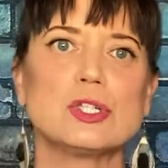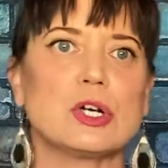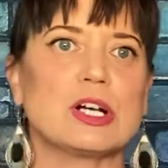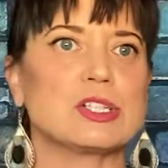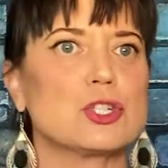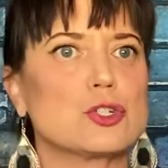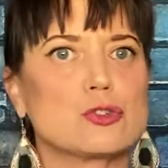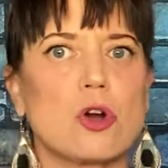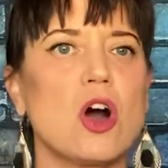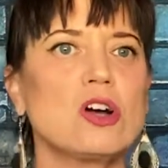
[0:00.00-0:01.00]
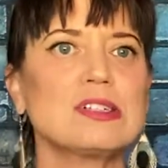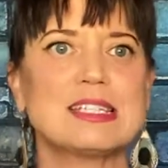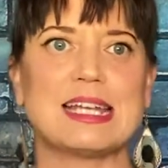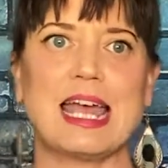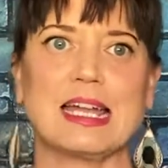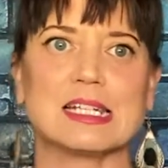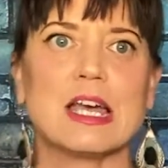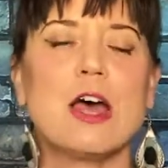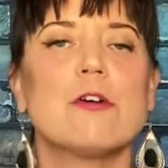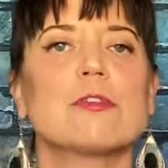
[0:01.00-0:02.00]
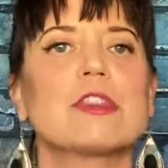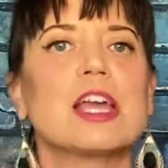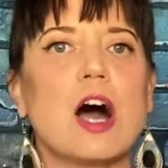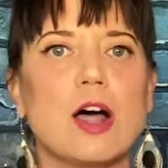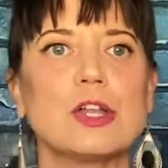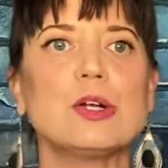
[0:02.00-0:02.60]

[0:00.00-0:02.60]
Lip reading: took a strong stand for the other